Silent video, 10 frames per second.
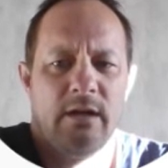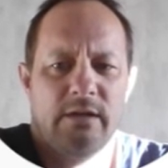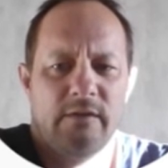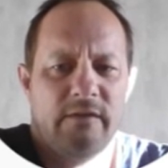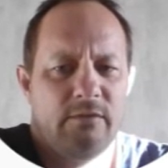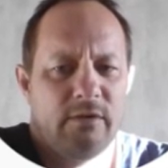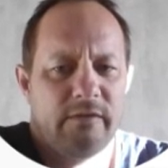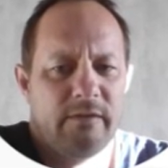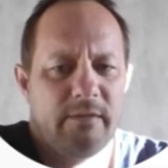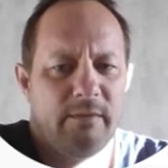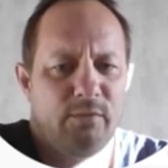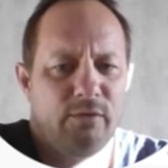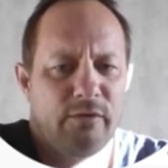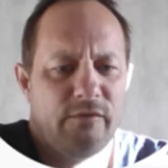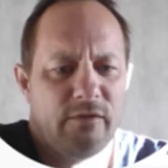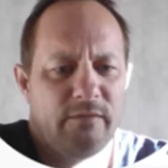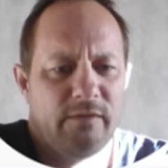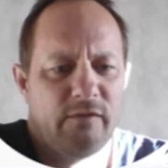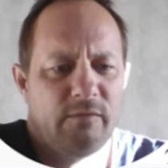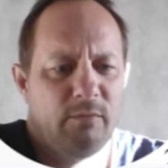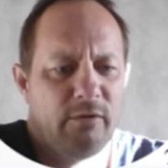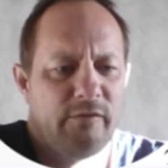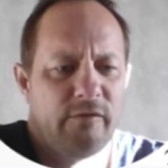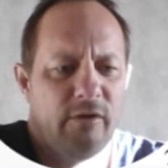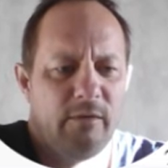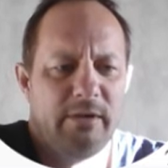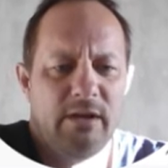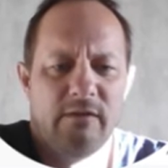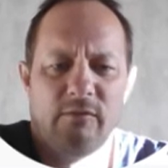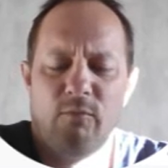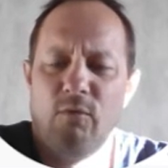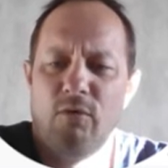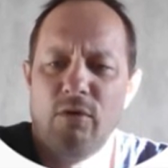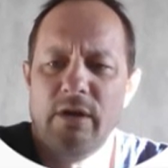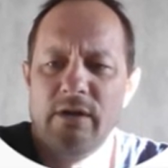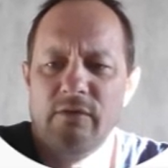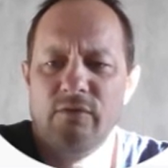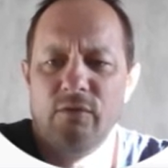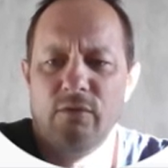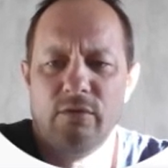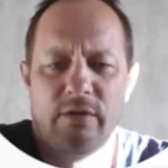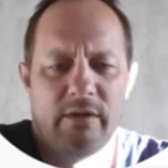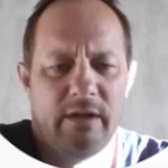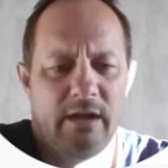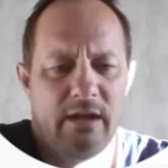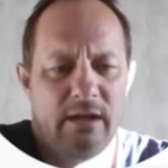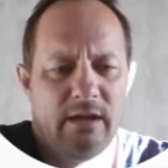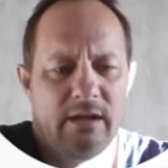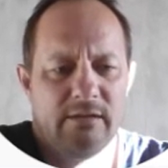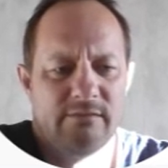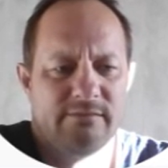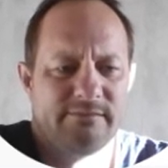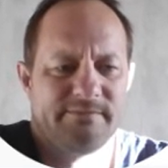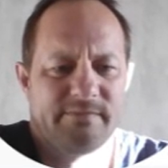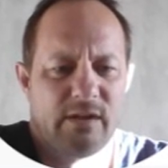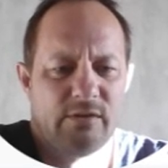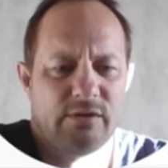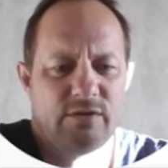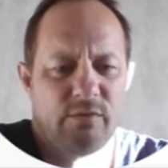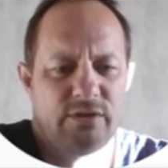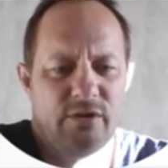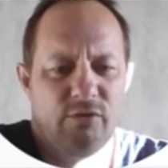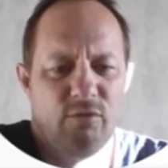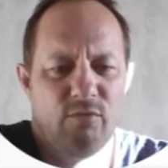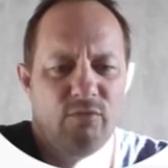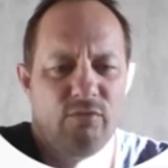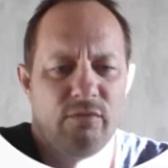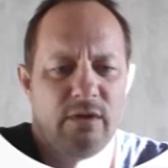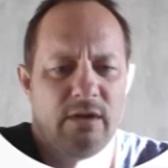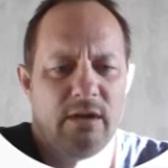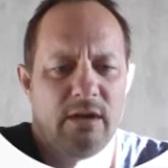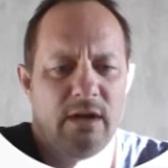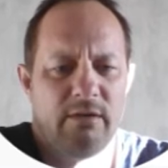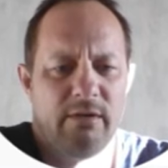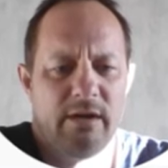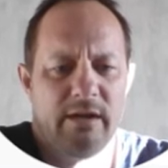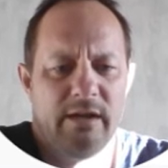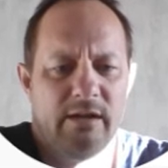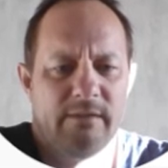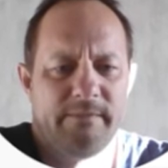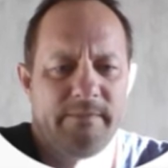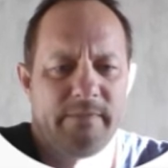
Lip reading: I could see why some of the boys took him for snobby as a walk and a talk that just wasn't normal around here.